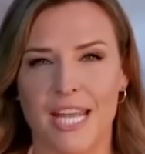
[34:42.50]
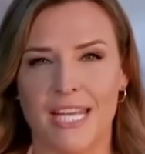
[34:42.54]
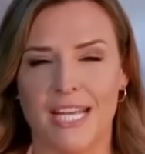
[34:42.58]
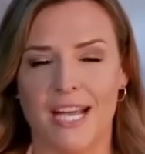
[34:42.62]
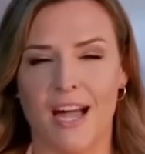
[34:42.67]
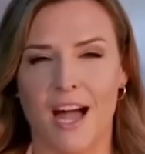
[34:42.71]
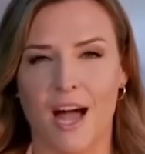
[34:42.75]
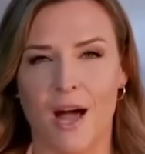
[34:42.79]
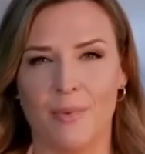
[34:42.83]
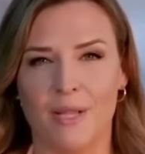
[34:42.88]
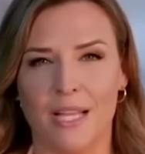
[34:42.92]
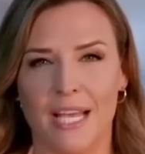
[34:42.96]
today,
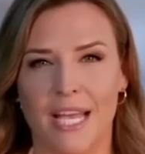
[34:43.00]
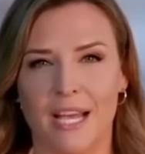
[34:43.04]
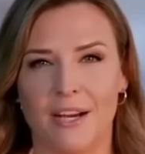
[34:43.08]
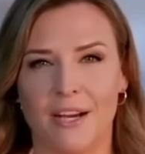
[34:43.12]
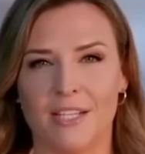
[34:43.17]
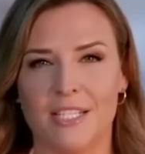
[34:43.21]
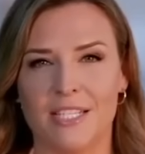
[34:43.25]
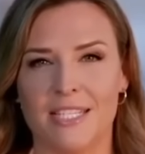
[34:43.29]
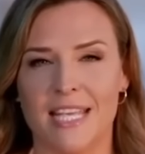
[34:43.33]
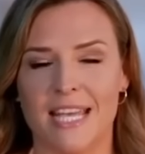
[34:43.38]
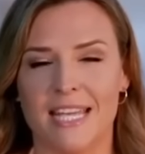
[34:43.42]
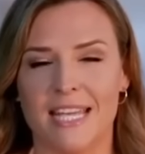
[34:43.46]
Kamala
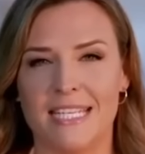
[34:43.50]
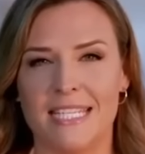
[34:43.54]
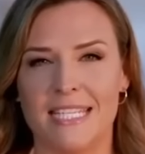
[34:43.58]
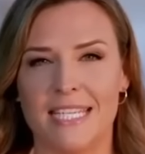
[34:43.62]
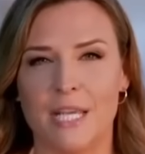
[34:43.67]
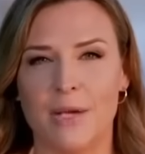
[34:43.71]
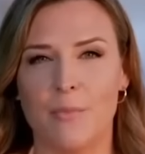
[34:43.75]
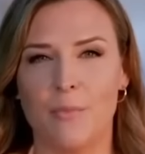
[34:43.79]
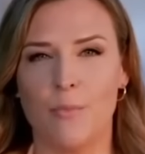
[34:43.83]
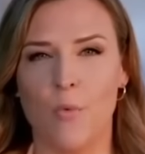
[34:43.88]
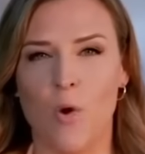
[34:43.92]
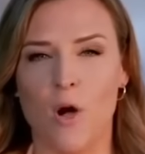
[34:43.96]
Harris and
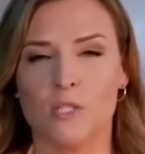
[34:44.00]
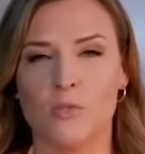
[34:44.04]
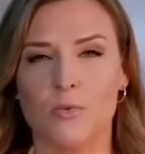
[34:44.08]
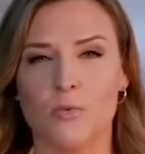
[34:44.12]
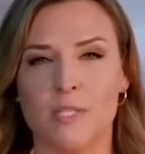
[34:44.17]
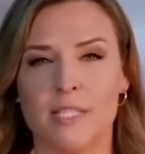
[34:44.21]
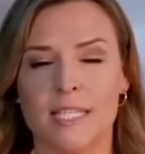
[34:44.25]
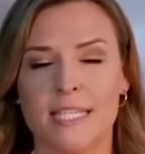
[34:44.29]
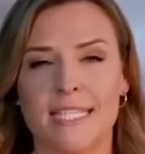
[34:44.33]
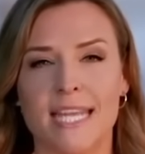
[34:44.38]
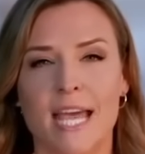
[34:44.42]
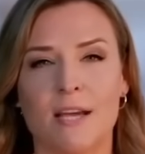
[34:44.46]
Tim Walz
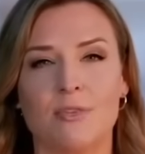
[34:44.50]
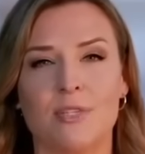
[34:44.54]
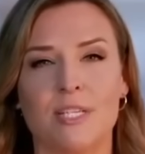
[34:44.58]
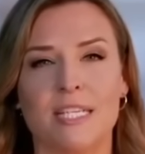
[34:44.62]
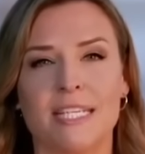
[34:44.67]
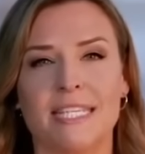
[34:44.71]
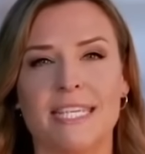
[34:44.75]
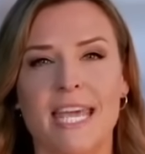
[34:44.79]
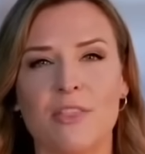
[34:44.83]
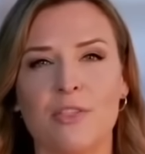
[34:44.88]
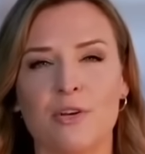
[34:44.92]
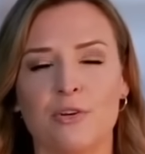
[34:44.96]
will sit down
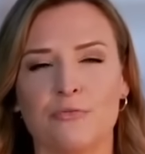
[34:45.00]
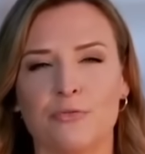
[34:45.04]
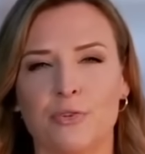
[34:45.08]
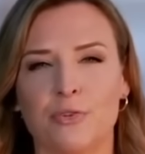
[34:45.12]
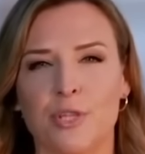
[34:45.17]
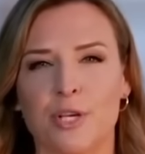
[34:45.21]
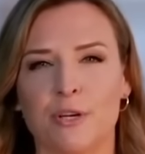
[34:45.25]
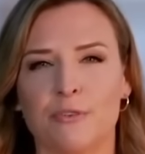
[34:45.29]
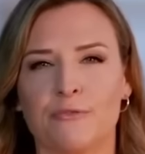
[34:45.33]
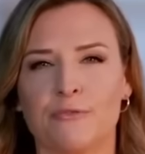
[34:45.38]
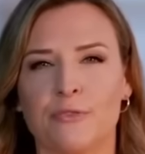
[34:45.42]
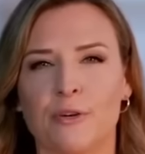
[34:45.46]
together for their